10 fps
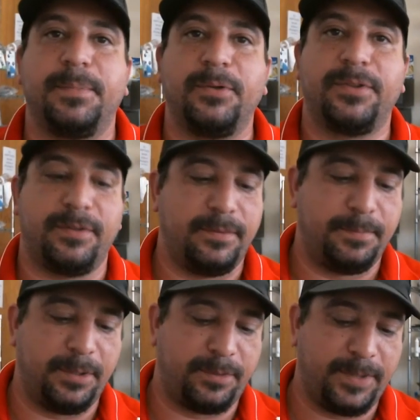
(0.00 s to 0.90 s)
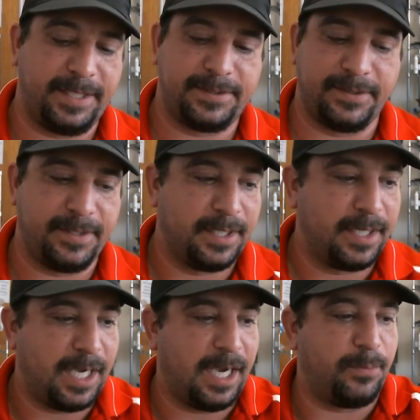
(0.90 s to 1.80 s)
both ways.
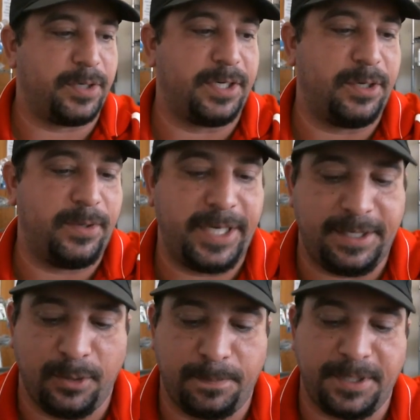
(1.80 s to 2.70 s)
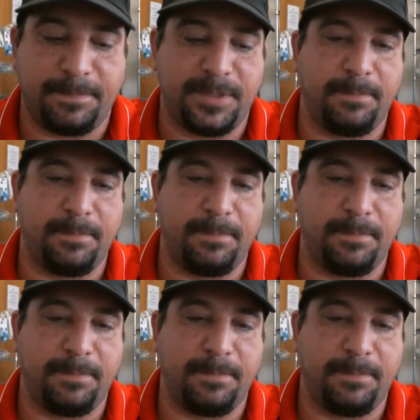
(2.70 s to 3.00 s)
We're going to go ahead and open up the